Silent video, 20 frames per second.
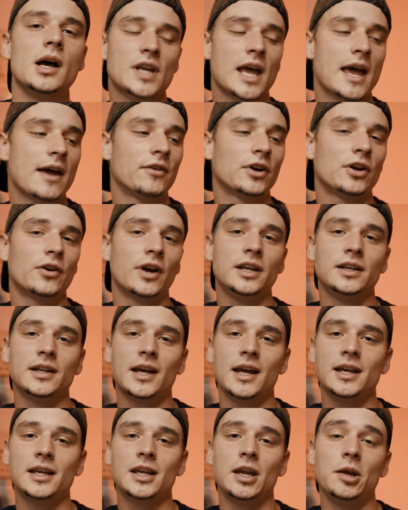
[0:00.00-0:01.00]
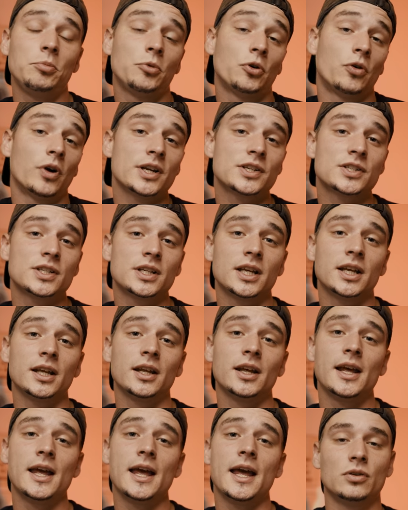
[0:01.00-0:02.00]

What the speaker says: Have a great day. Keep crushing it.